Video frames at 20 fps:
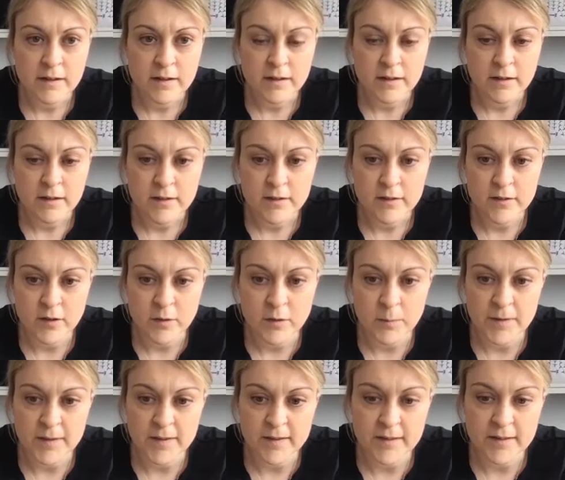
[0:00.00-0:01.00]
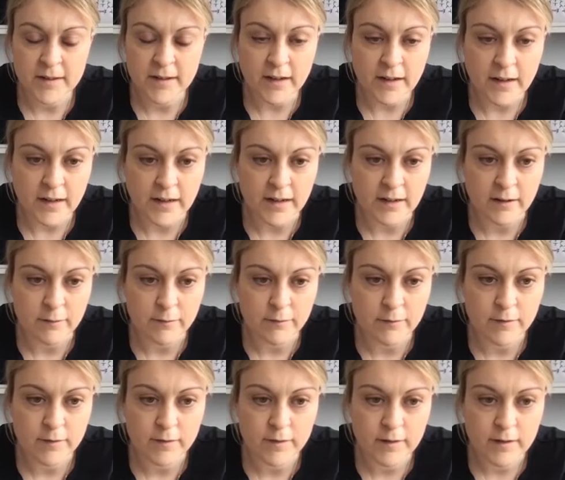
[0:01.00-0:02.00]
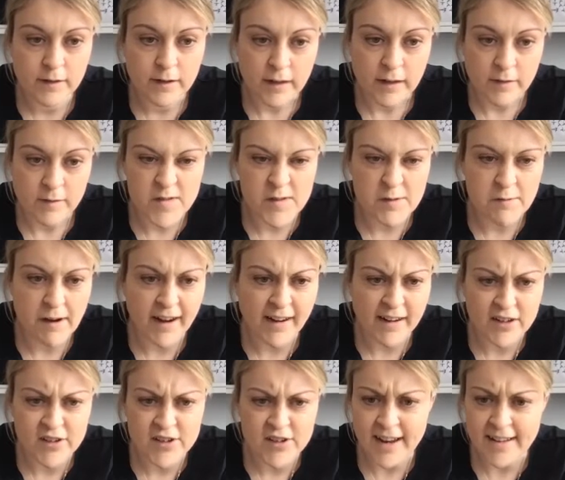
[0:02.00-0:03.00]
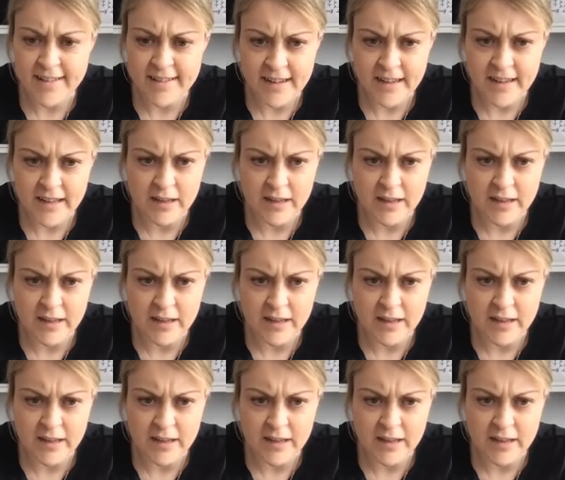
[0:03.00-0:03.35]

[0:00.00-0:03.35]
Super stuff. If you're energetic,